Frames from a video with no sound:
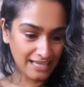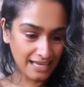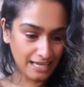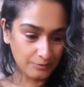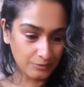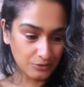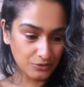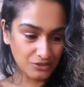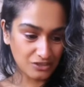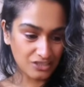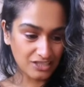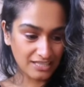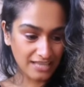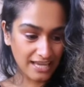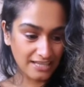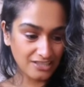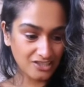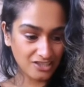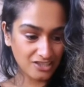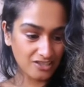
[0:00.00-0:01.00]
Or just the
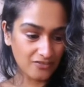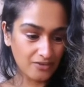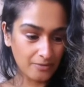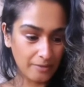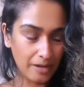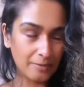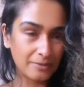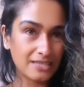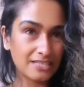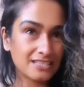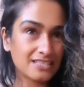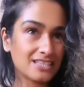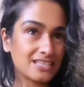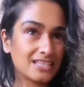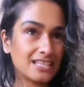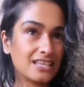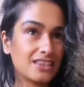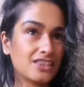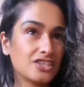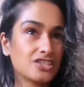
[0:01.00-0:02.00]
energies of it. Maybe this is
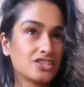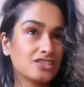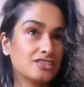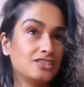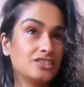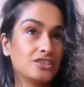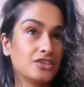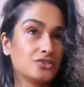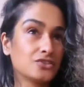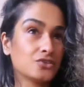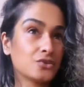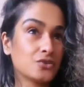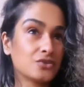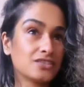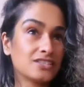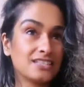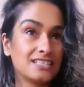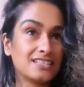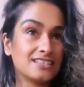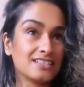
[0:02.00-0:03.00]
the Taurus
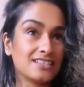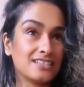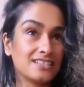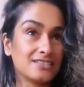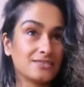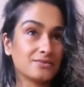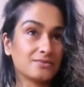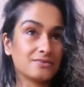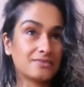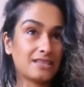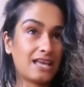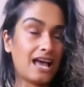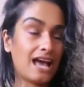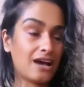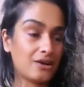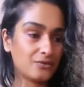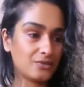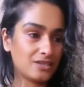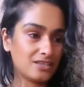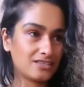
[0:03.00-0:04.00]
season is
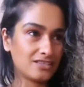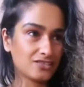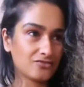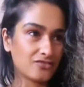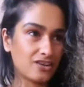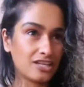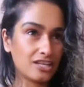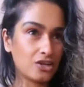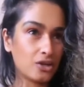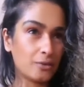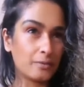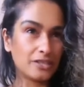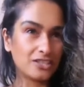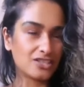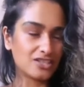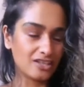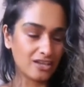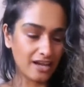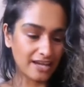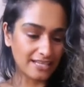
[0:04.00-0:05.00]
how this is really coming to
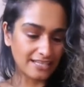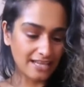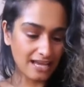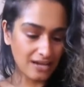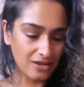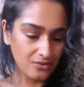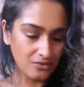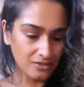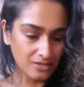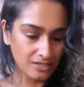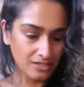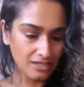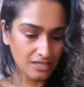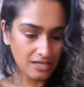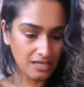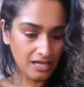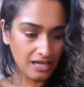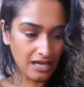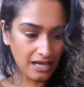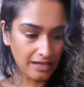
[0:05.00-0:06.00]
light now.
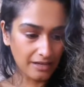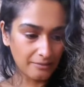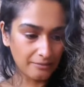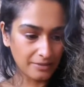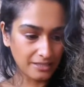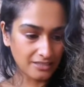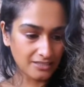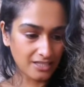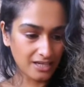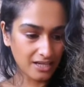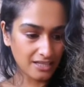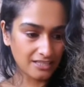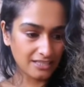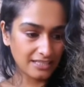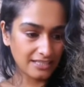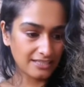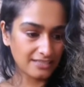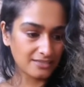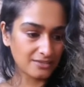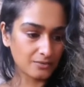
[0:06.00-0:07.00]

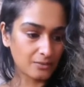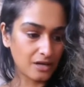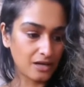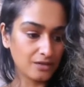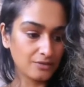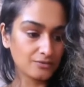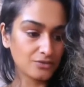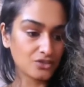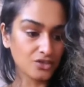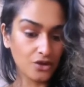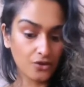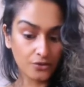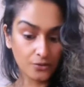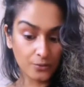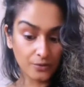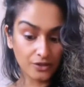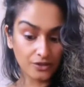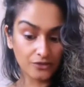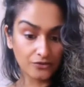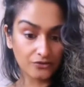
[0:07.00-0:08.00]
Internally as well. Show the
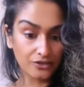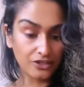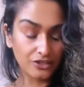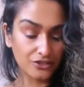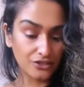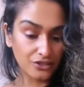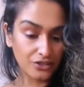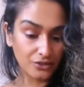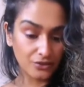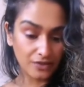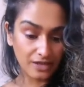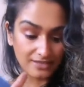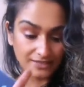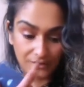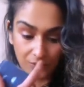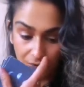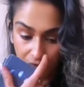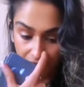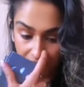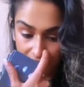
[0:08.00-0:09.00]
world the real you. That's the
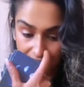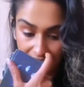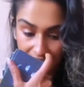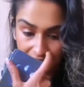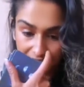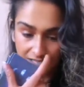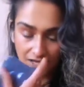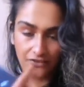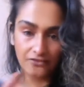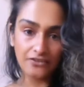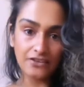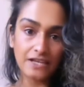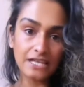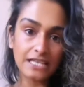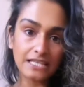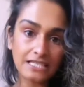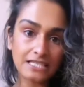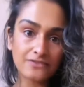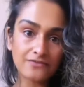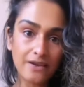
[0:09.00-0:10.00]
authenticity. I feel like
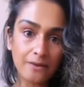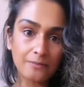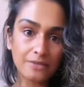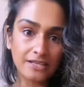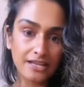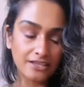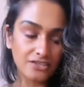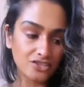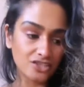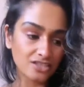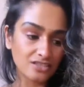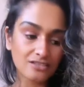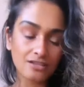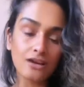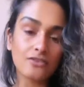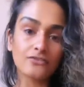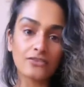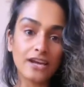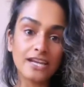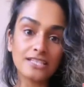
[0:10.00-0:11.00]
this feminine energy is not
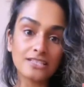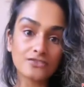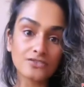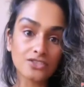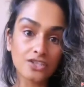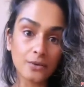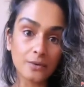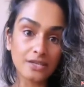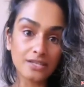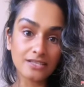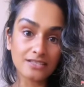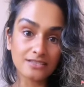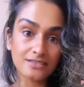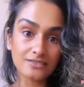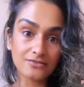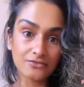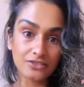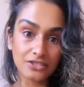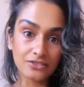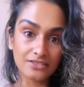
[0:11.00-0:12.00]
afraid of showing her
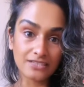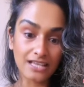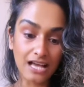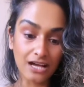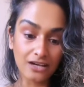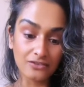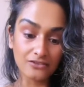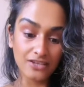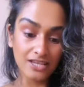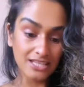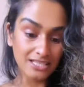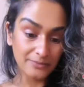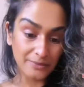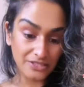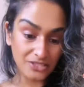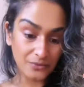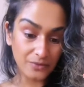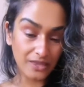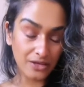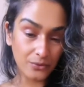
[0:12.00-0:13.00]
real self,
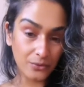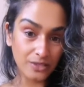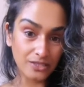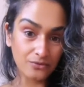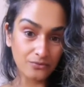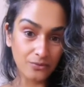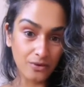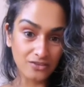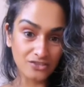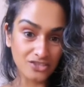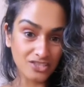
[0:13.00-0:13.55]
especially with that Queen of Wands.